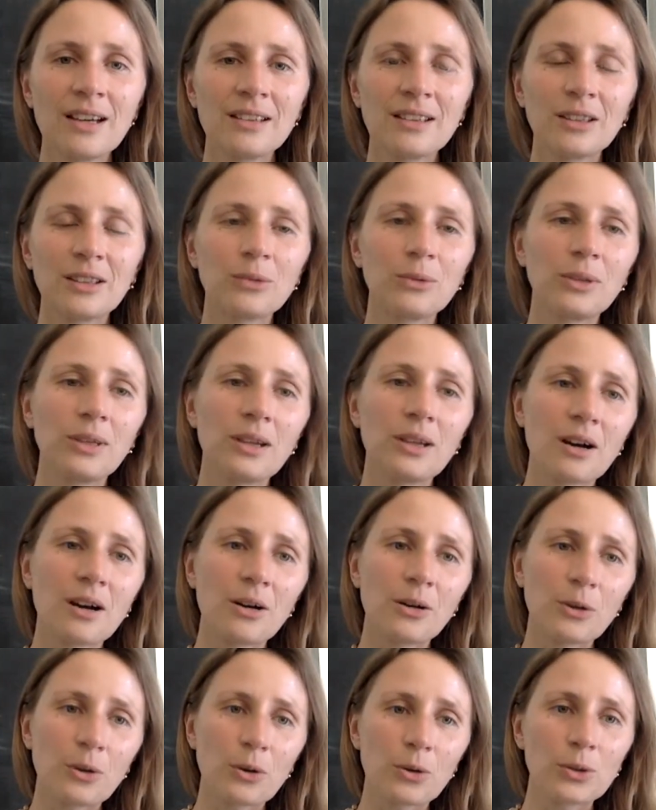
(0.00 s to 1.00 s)
that we
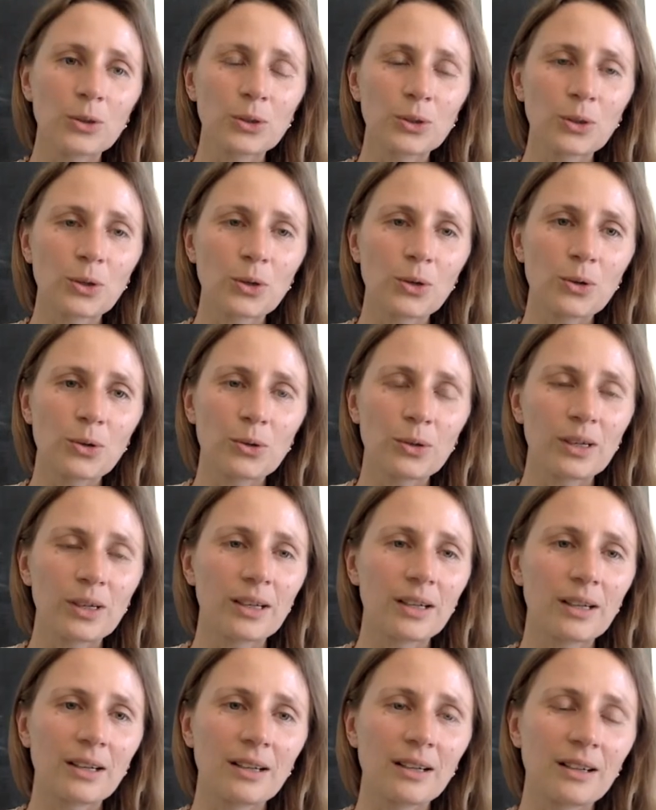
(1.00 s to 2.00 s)
are also
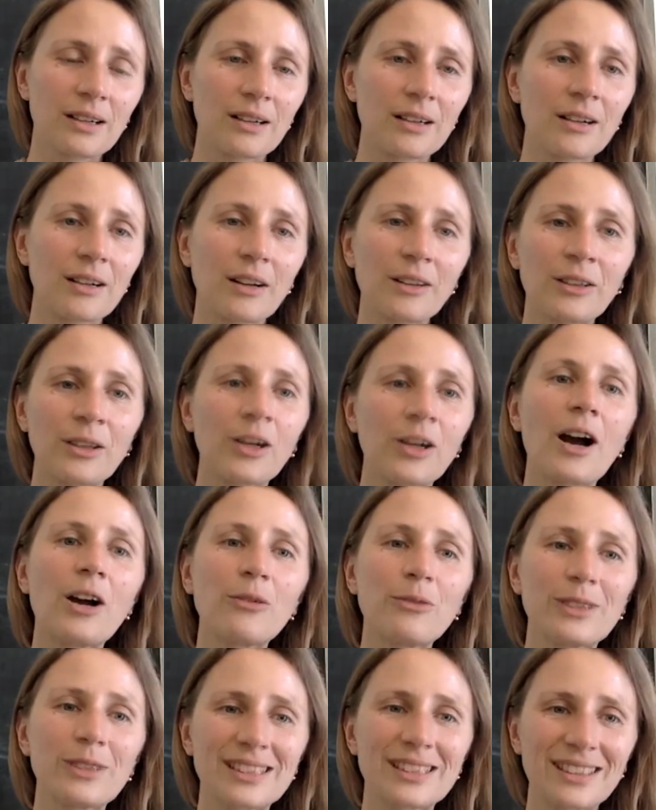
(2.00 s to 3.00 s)
kind of
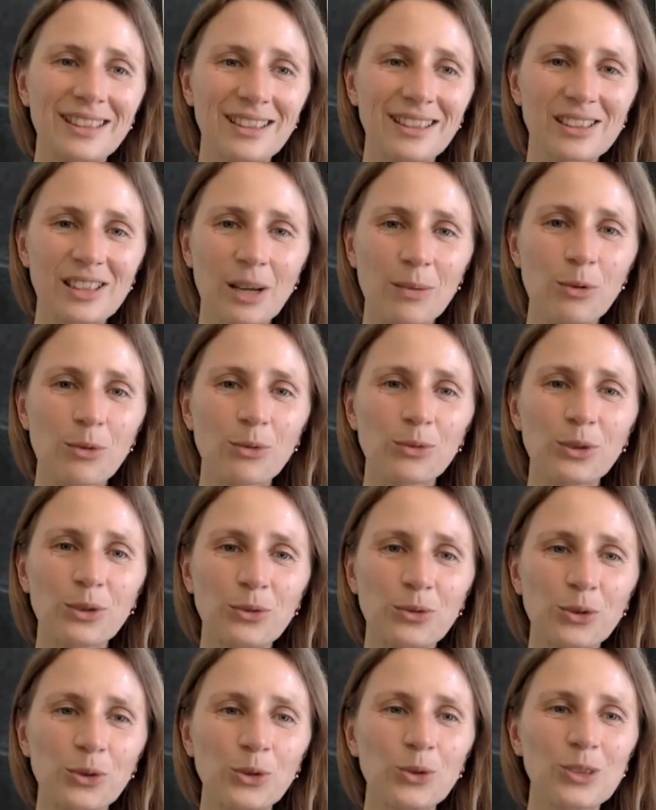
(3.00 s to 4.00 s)
harvesting some of the
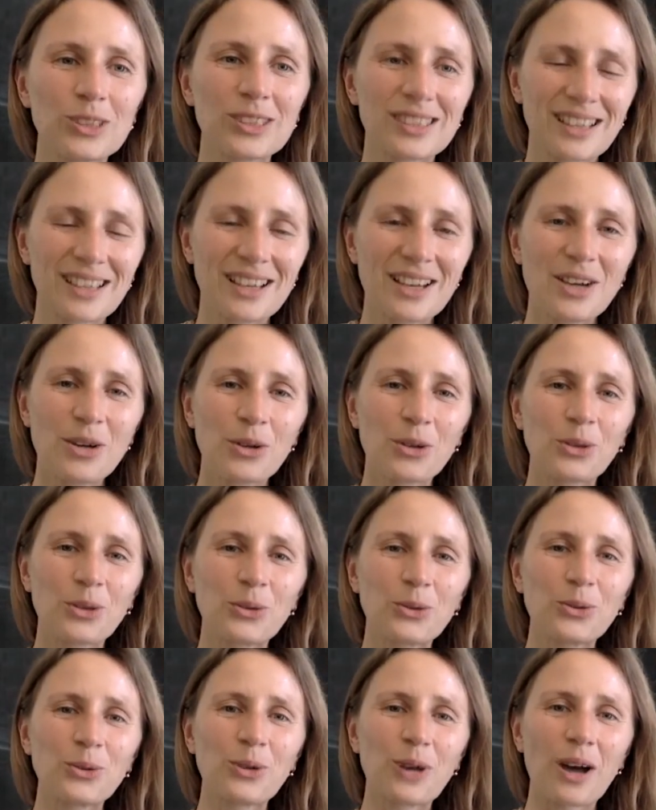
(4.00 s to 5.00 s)
fruits
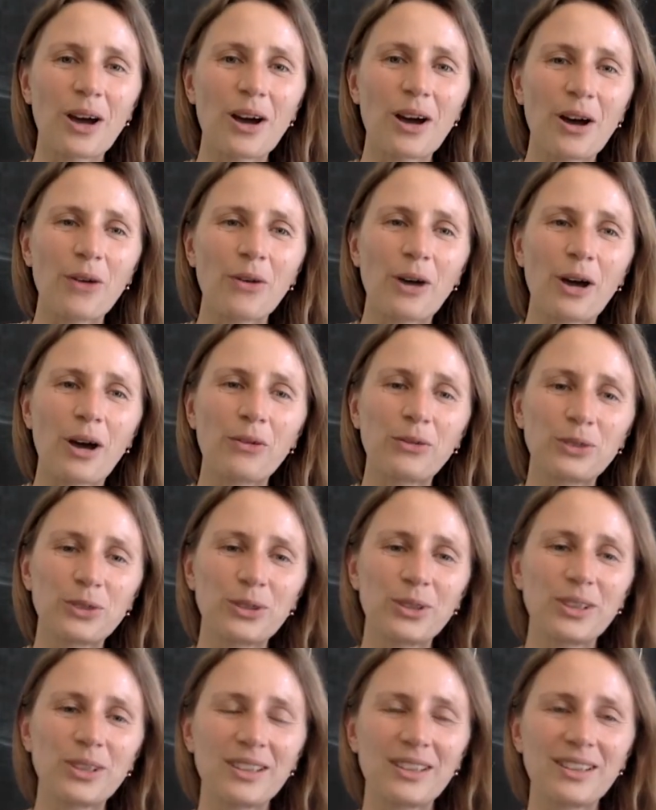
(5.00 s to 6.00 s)
through
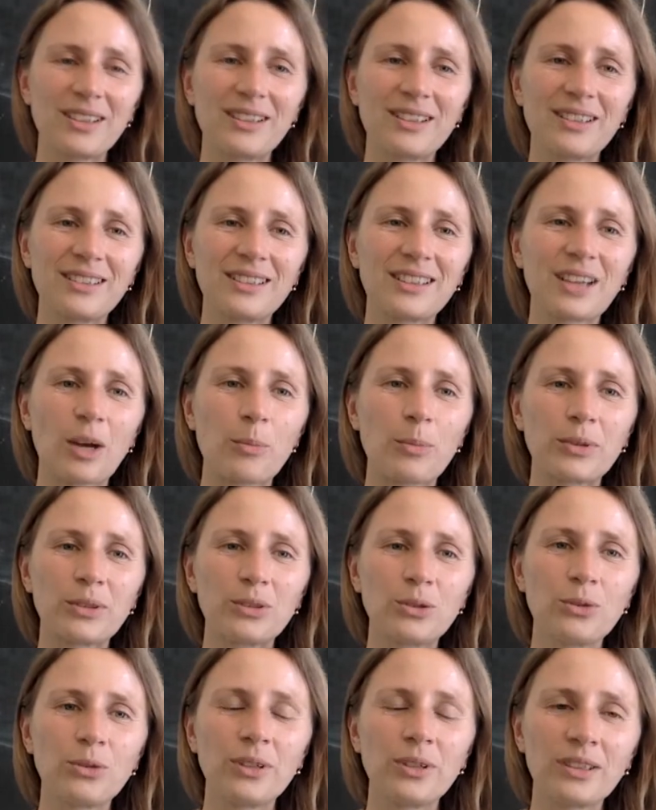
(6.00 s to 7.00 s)
after that
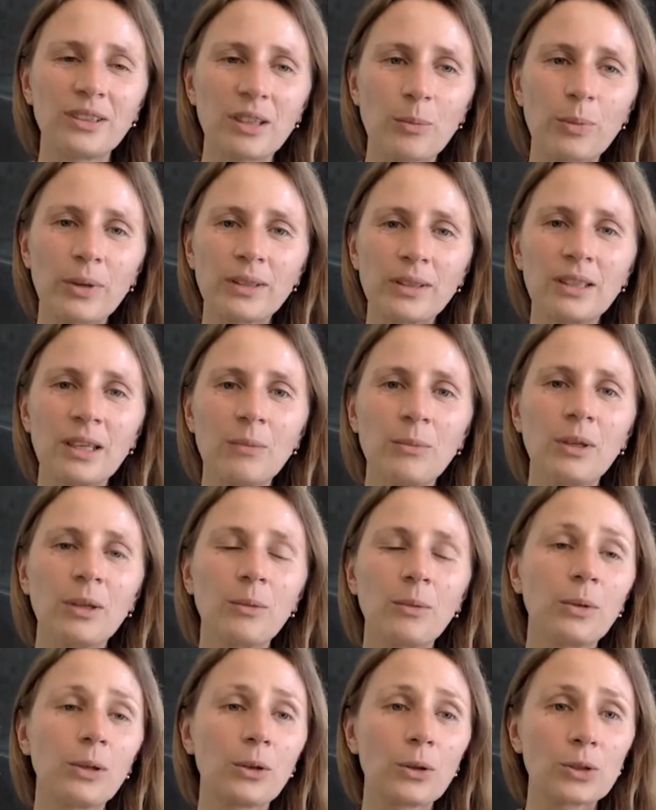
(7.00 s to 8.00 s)
happened during the
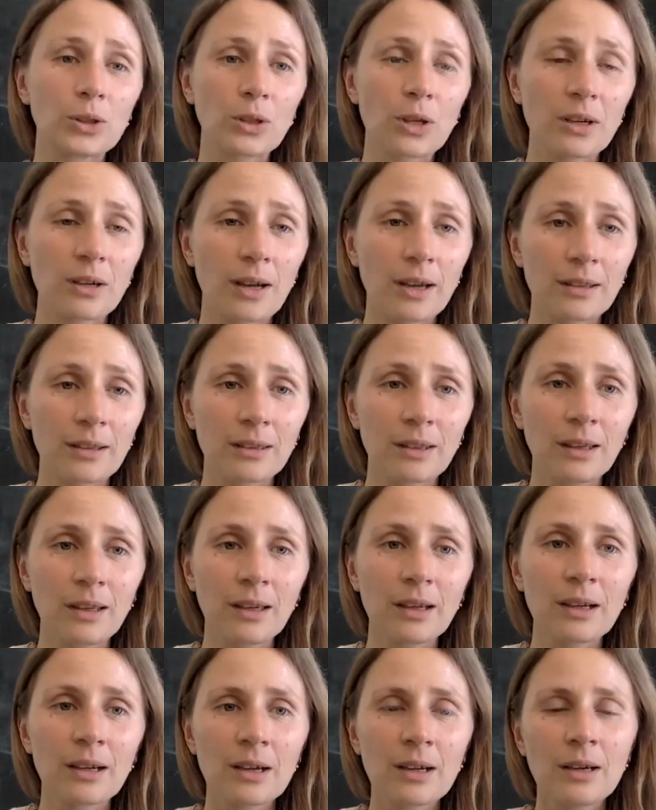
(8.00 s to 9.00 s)
pandemic, because I
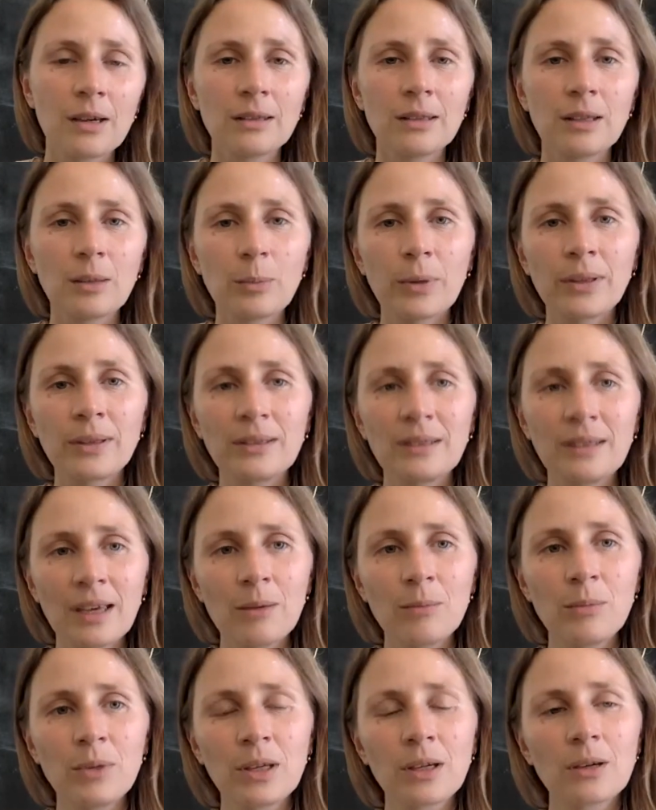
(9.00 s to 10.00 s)
think the
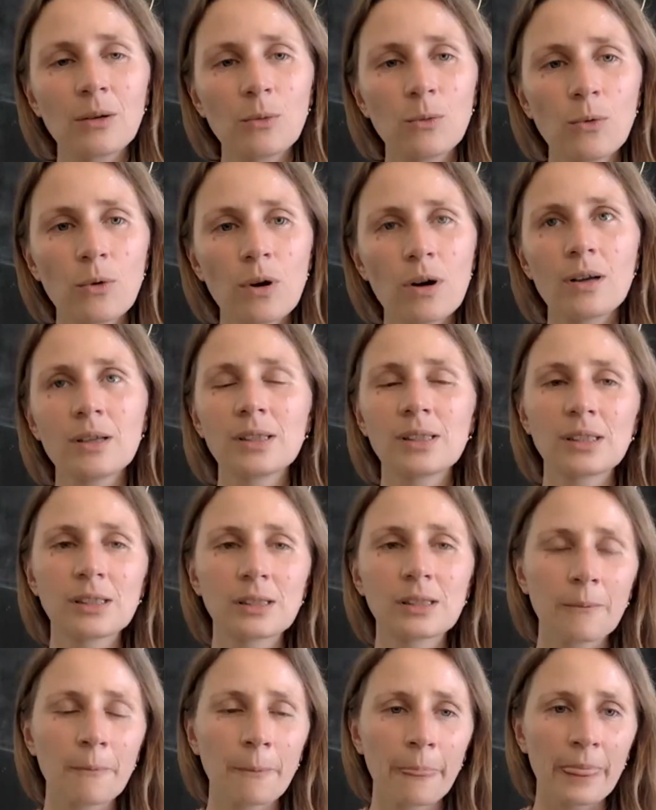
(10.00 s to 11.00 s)
pandemic
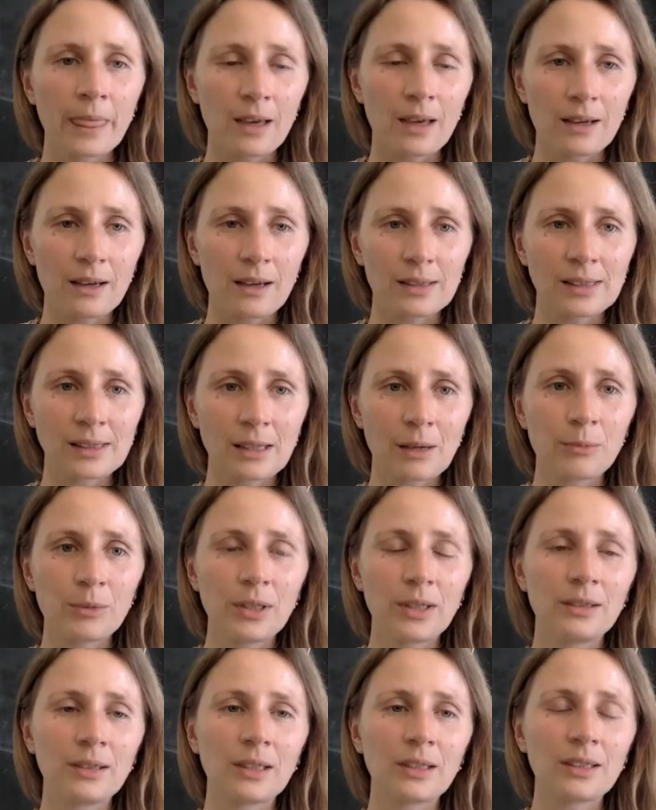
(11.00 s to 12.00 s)
was
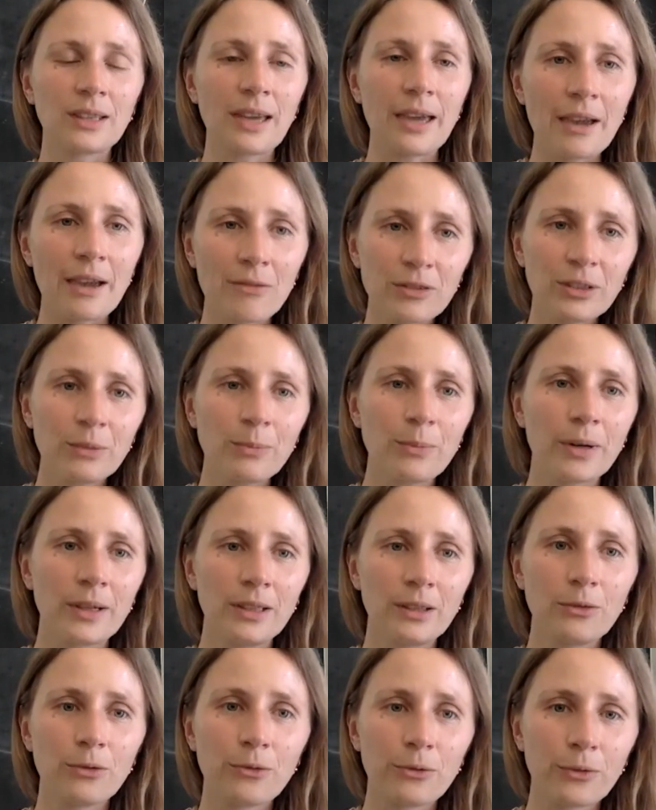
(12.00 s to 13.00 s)
something that
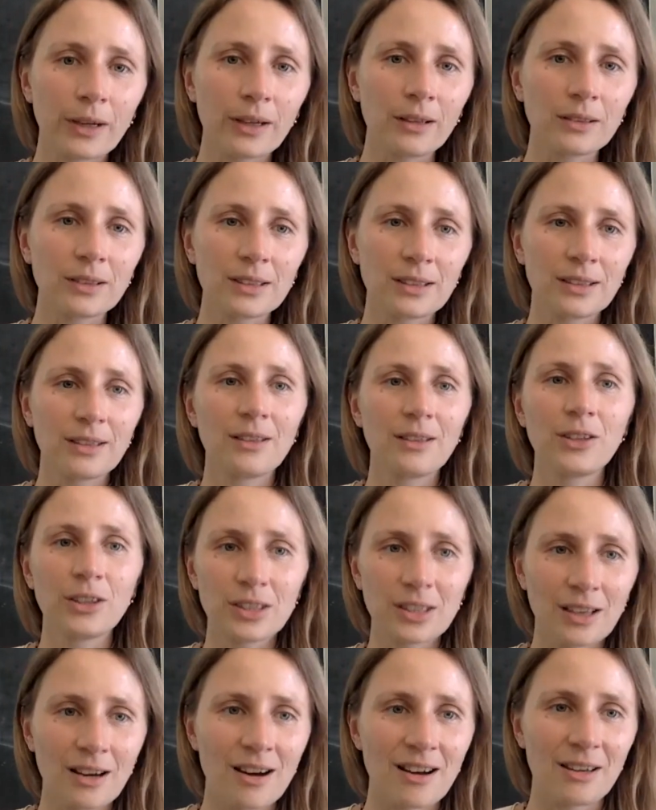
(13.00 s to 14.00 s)
everybody felt the
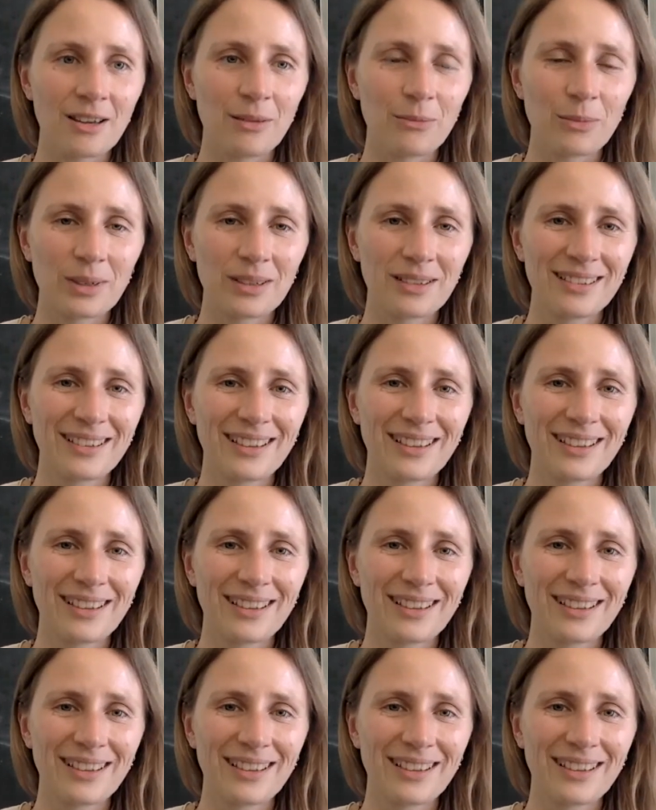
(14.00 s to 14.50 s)
time,